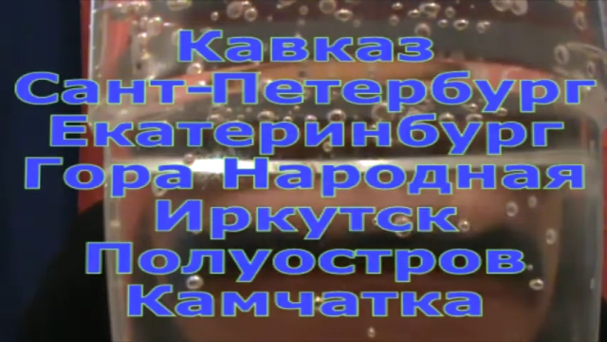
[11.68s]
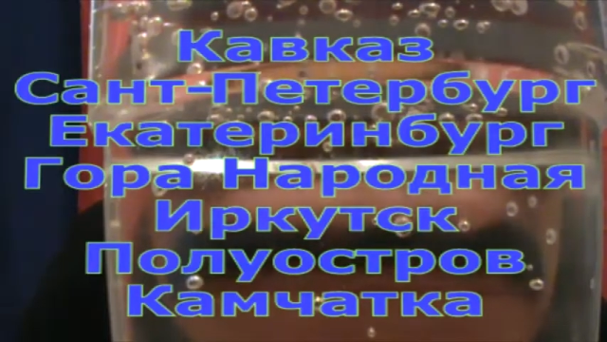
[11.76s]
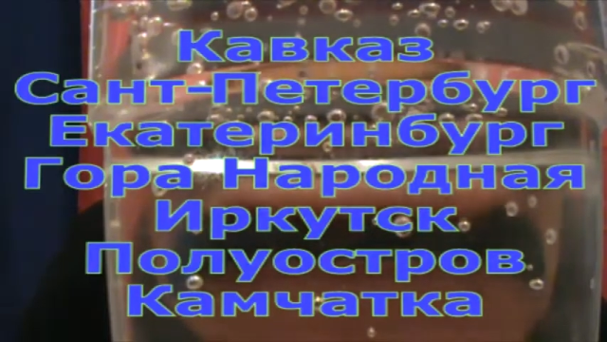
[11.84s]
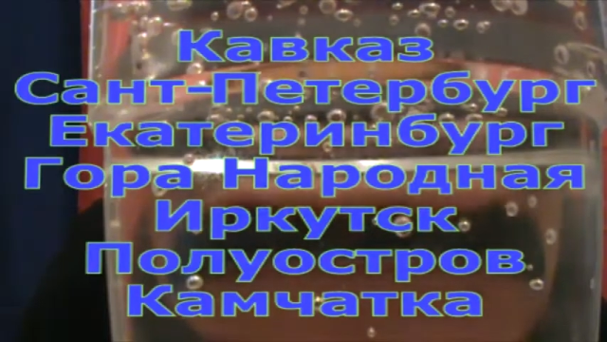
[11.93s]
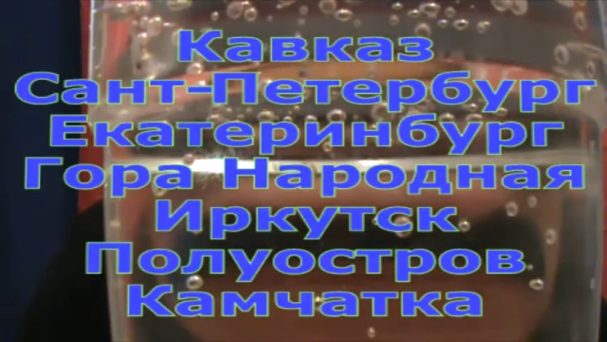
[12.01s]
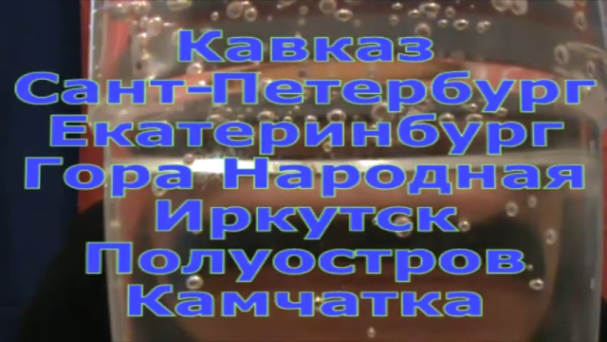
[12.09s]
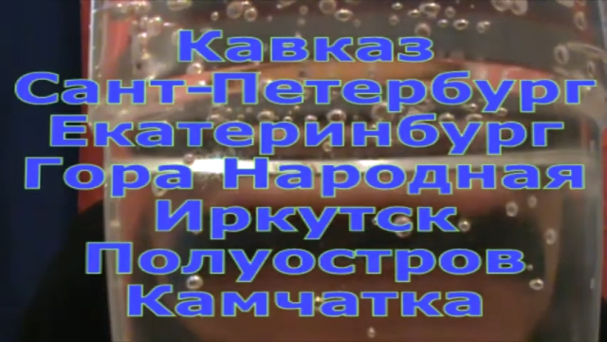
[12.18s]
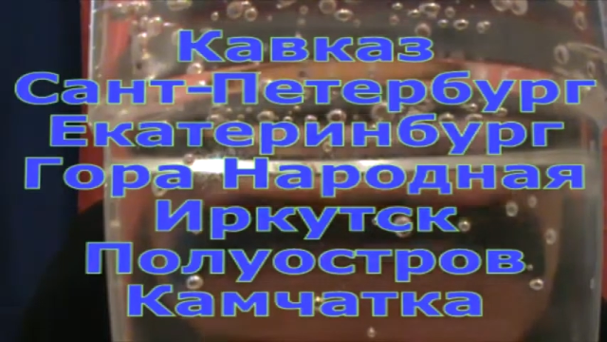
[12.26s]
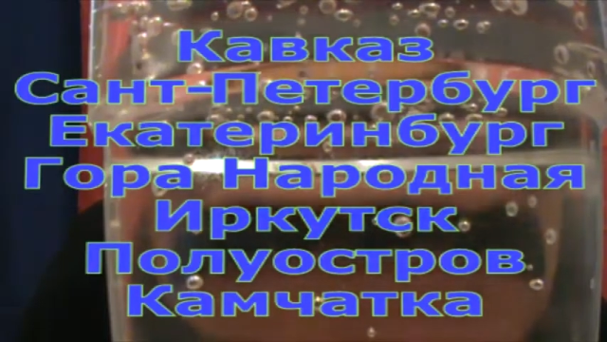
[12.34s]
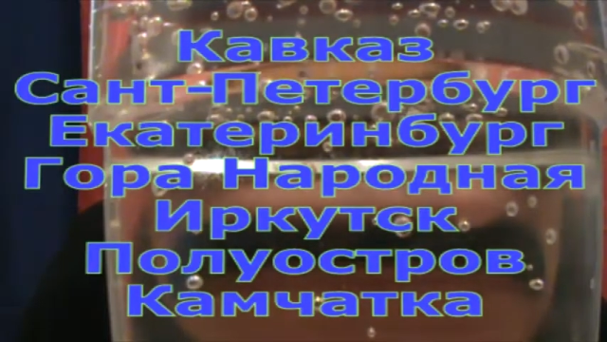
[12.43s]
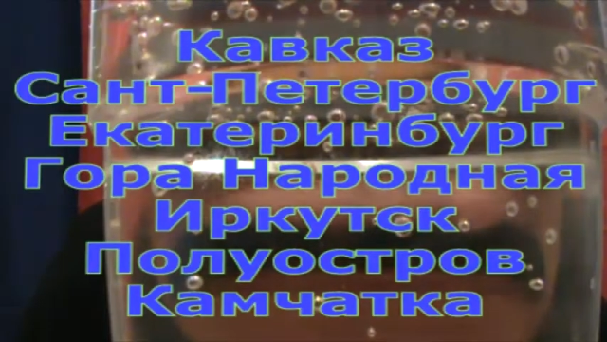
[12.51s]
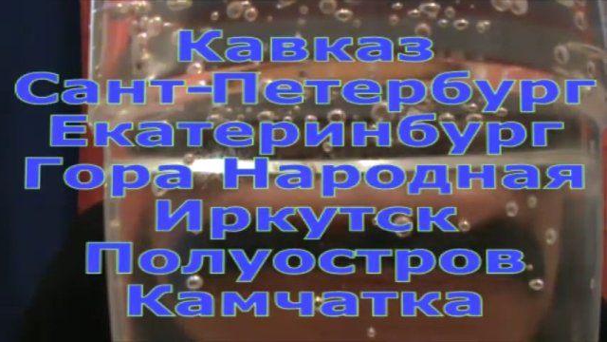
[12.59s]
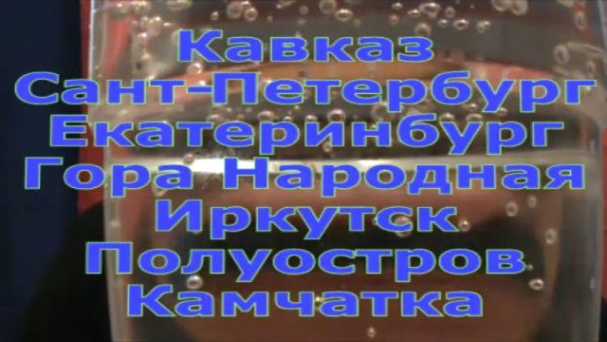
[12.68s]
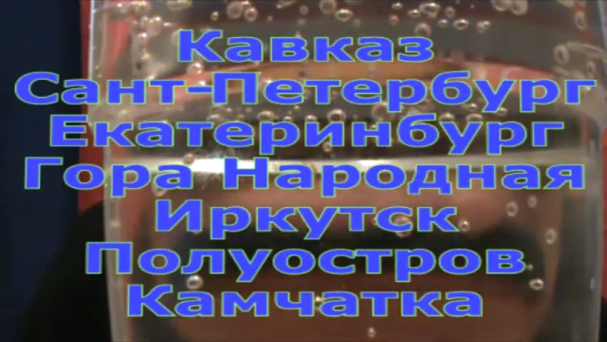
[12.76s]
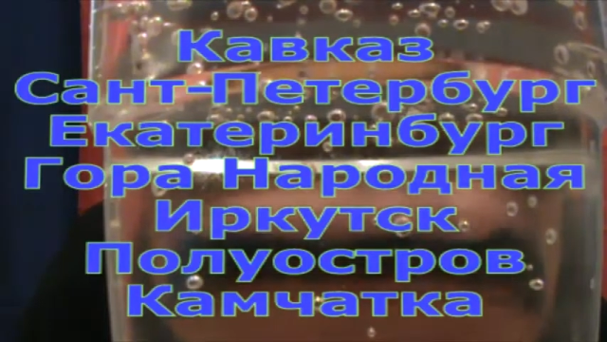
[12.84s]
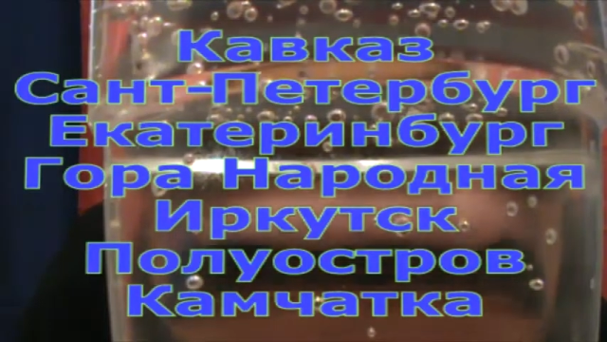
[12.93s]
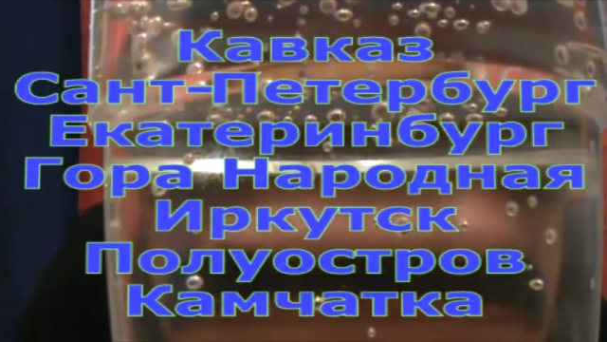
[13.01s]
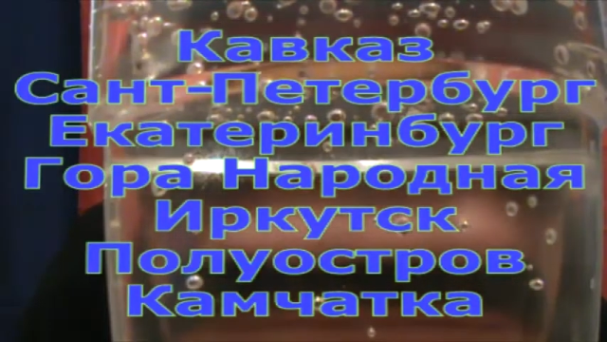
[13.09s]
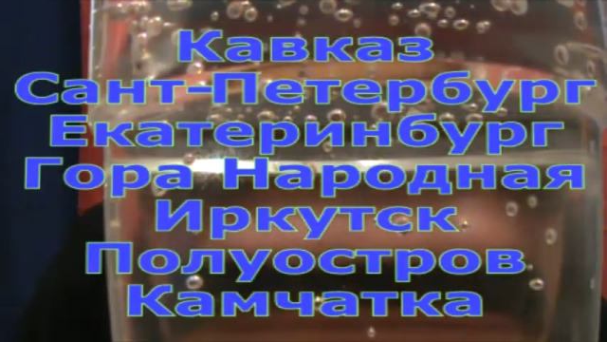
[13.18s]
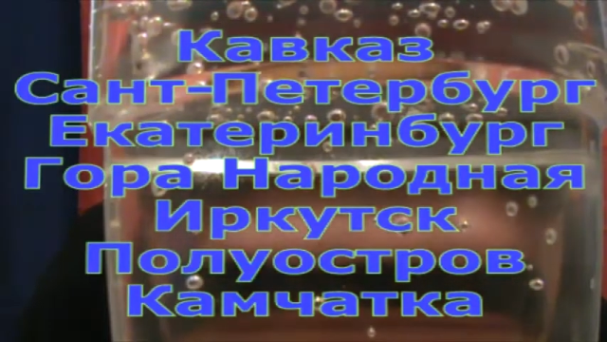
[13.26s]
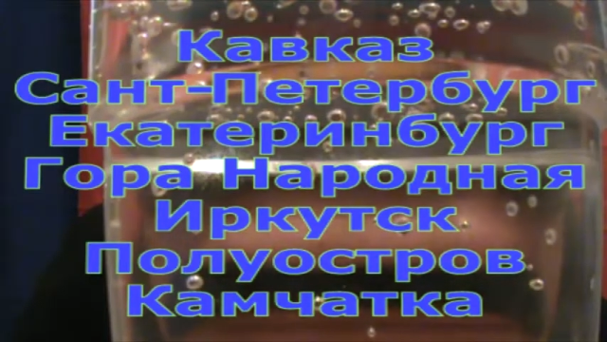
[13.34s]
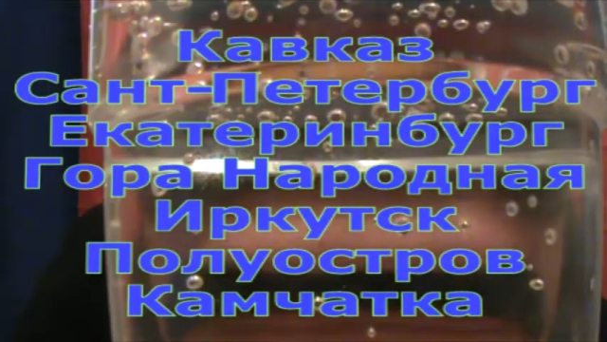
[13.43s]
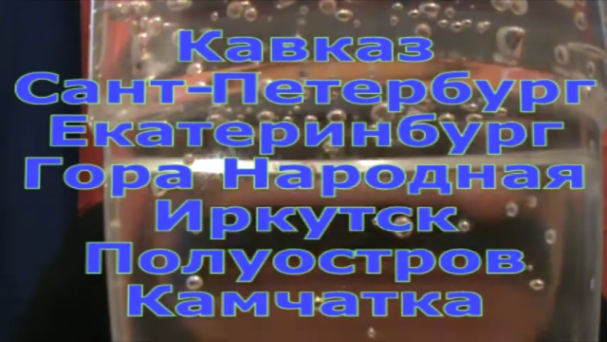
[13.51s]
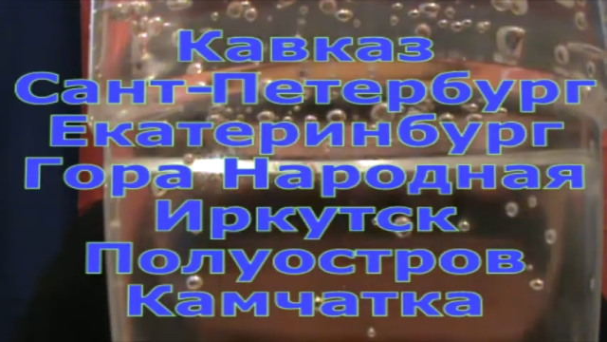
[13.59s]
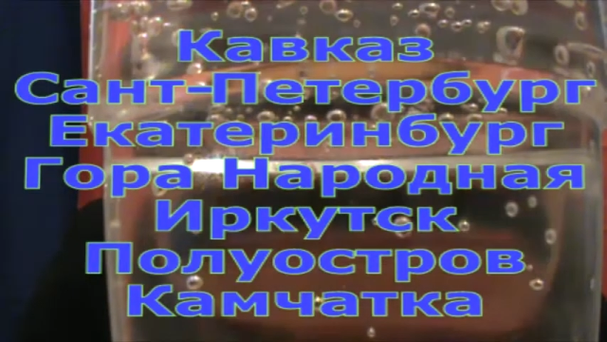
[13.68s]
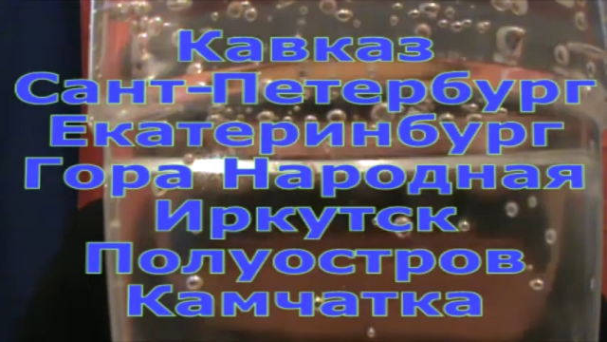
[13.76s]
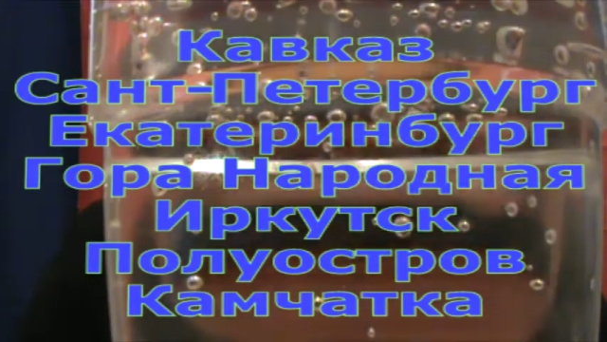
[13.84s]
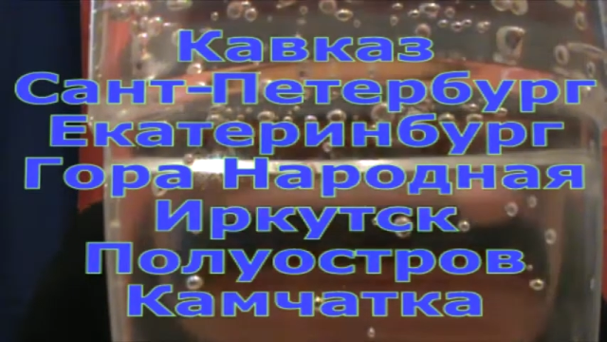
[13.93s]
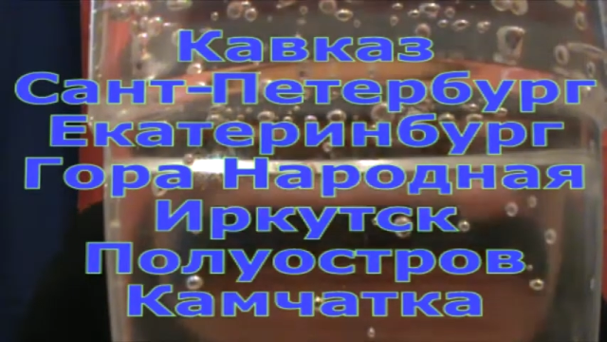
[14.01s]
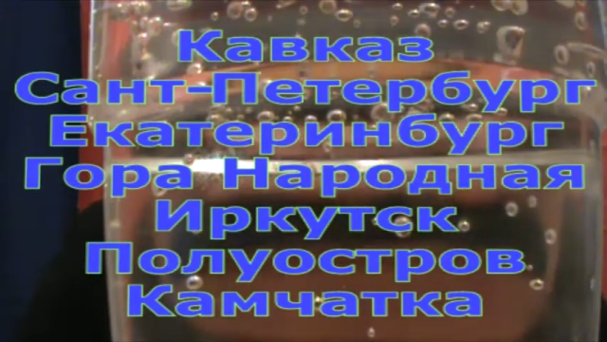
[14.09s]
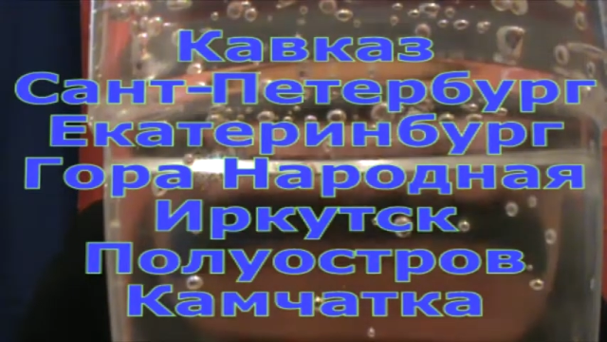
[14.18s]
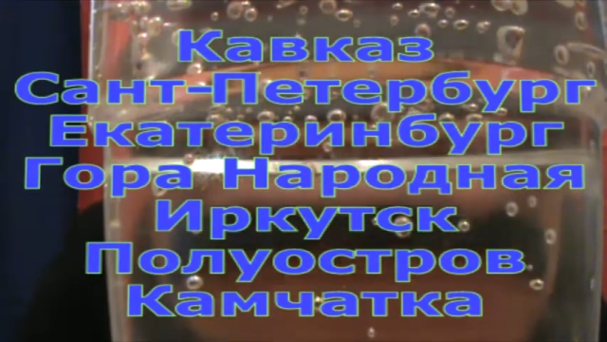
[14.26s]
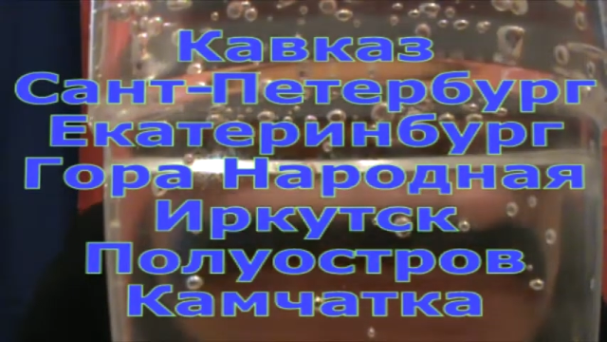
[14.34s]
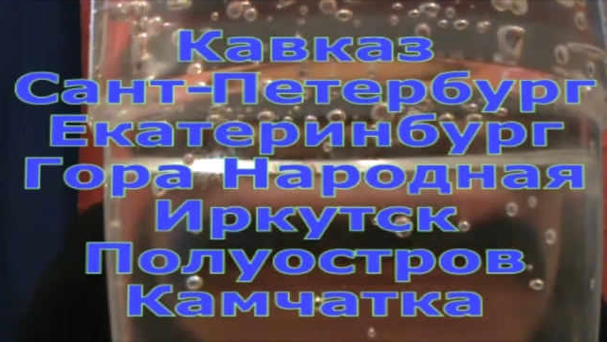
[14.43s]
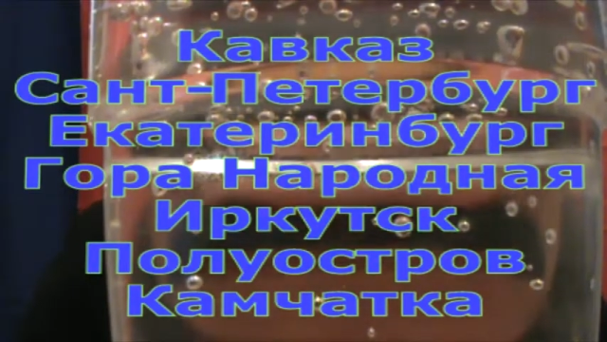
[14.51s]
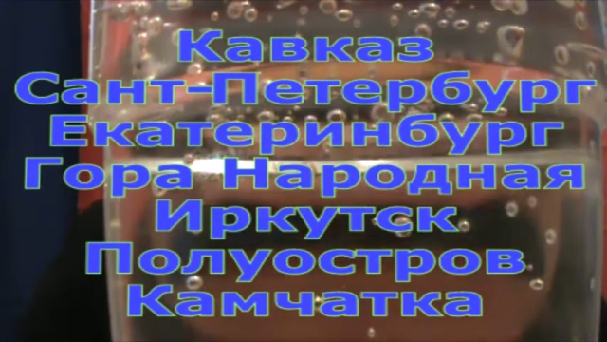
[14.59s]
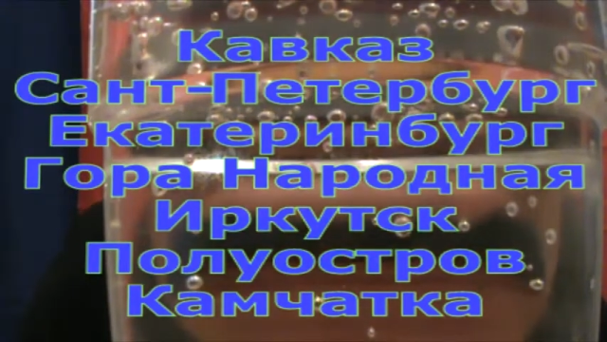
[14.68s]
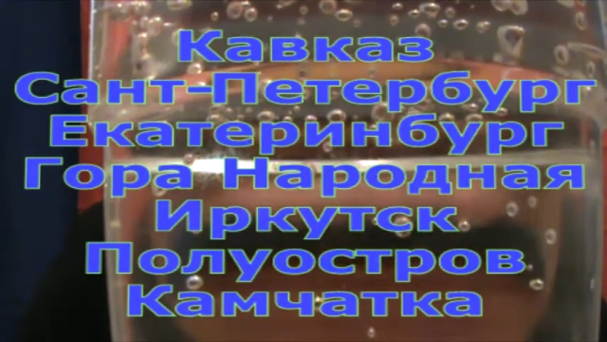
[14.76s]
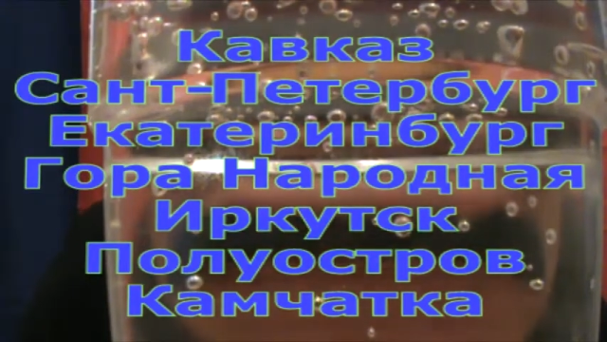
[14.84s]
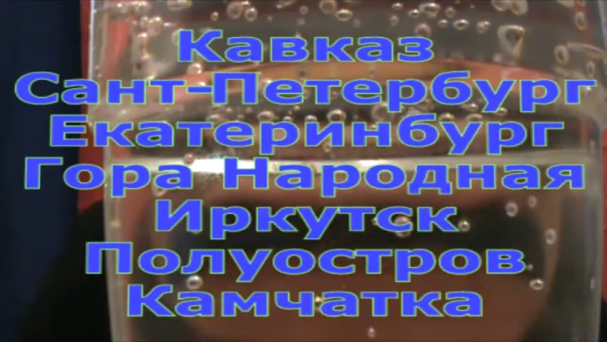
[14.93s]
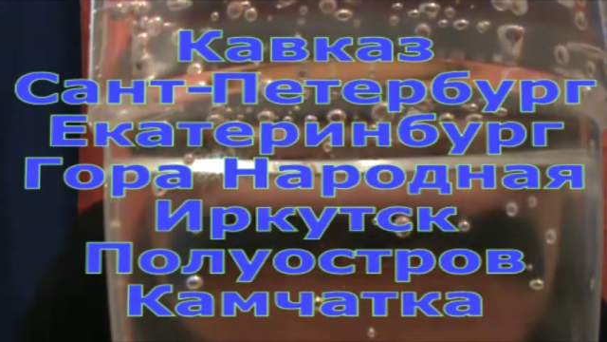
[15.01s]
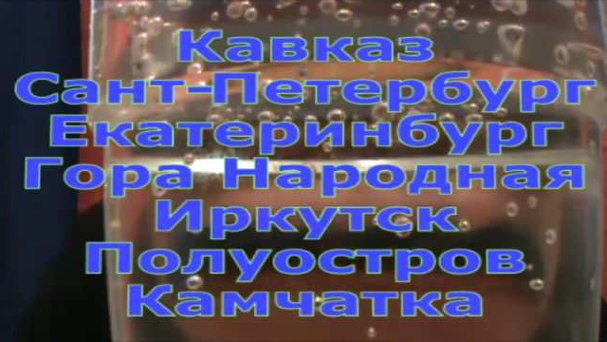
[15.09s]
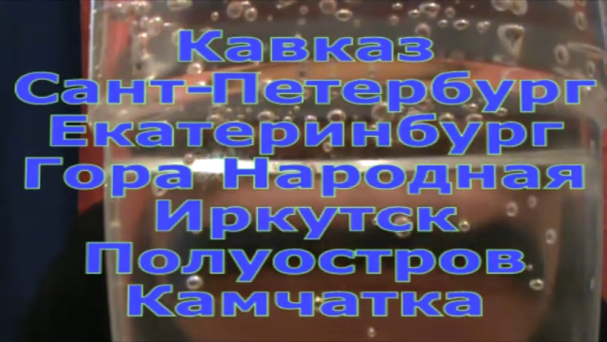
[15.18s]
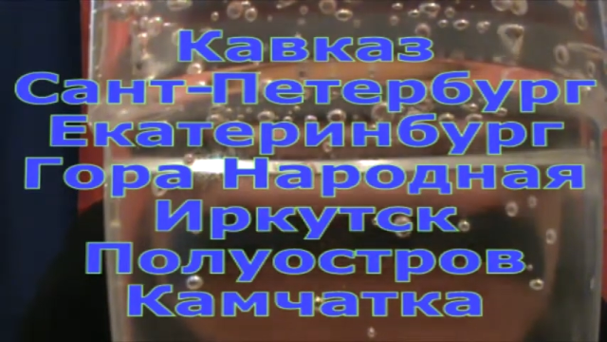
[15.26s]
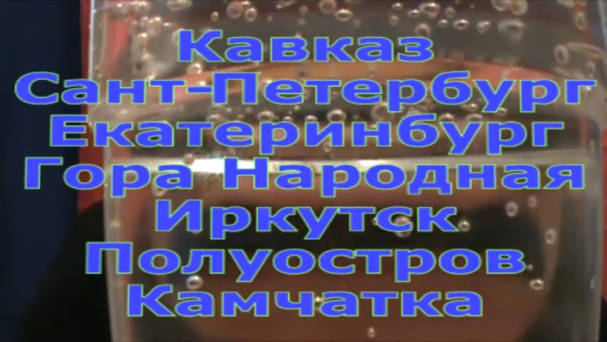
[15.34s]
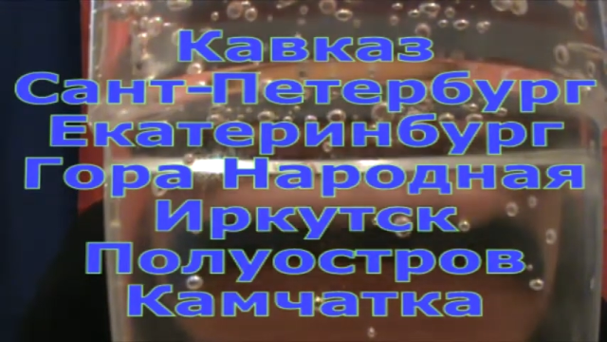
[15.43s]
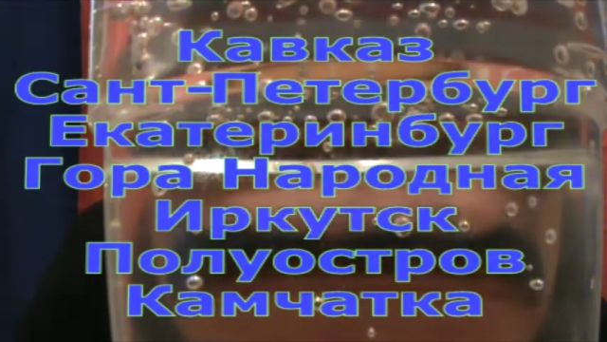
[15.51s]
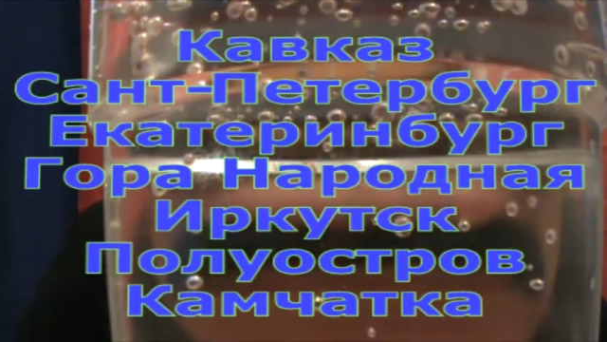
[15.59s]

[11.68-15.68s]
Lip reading: No face is visible, so there are no lips to read.